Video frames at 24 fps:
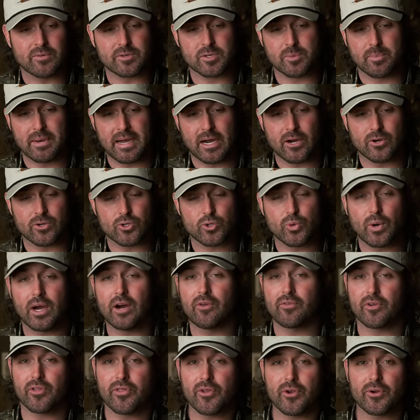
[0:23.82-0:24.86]
I was about
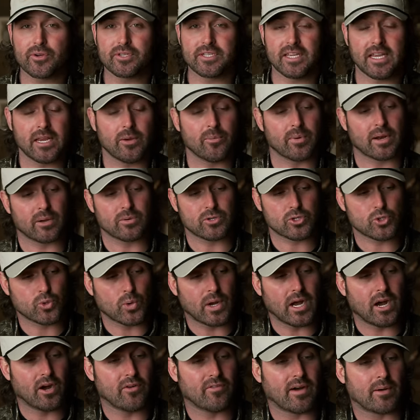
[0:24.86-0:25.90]
12 or 13, when I was
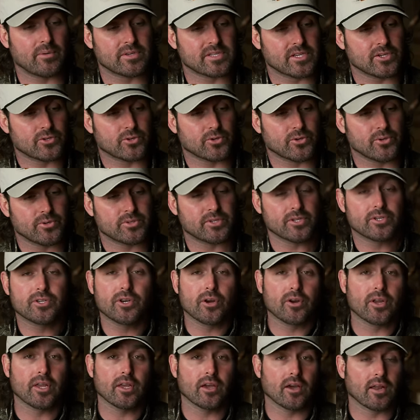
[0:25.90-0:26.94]
12, I was introduced to
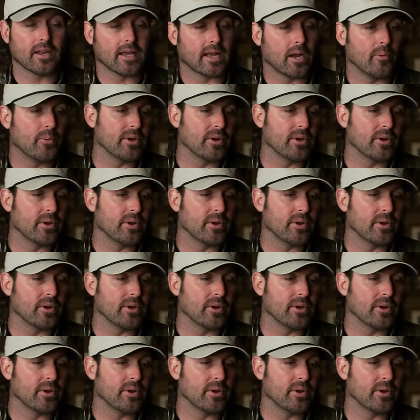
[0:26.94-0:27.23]
turkey hunting.